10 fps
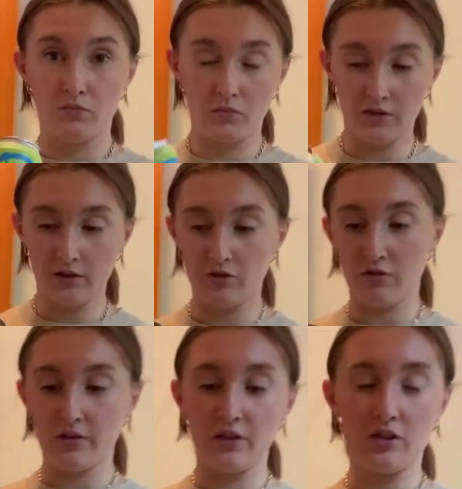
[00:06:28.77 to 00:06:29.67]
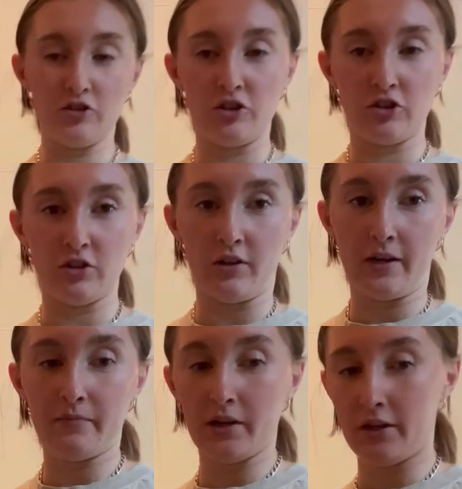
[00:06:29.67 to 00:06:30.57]
It's interesting. The ginger
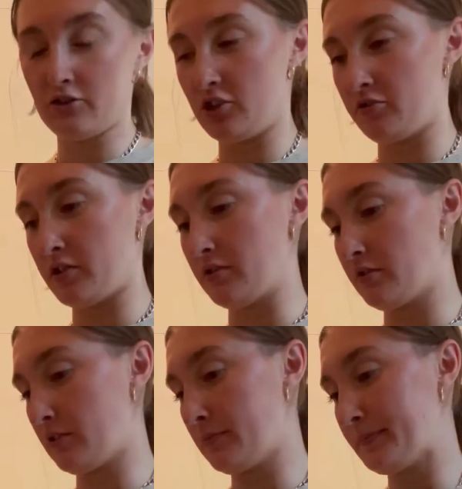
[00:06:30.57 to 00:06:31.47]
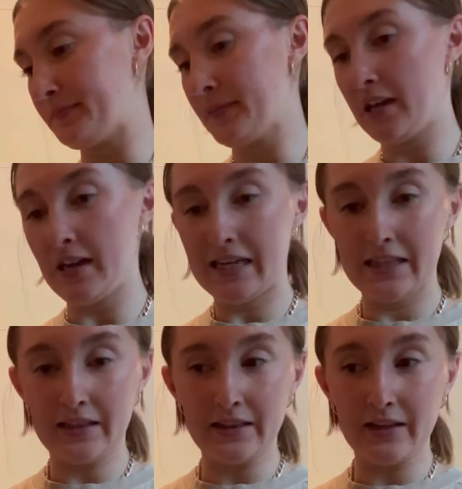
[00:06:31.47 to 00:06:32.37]
lime. I like ginger ale, so
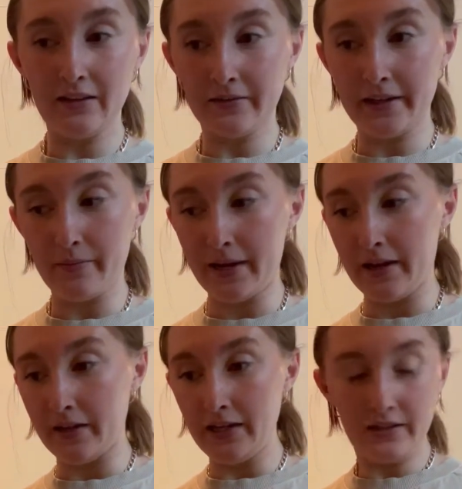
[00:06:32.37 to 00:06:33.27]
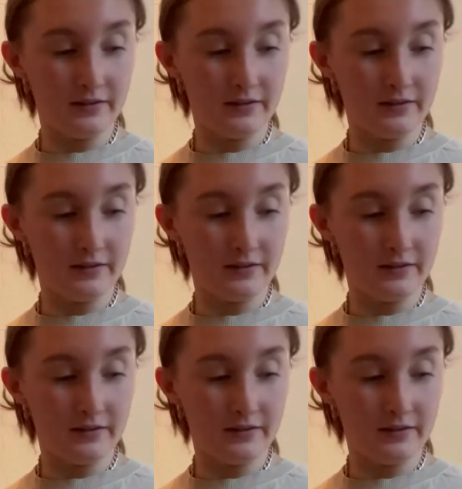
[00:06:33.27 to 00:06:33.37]
well, that's right up my alley.